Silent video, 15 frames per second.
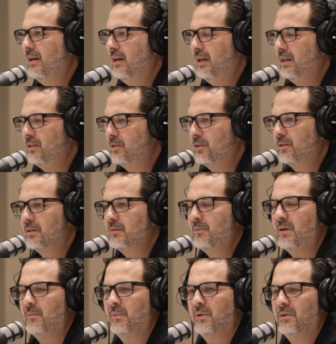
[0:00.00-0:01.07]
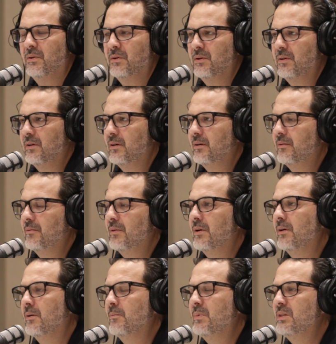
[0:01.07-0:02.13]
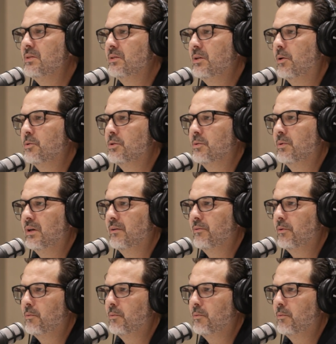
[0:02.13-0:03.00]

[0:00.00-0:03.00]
insurance people or their business coach or whatever,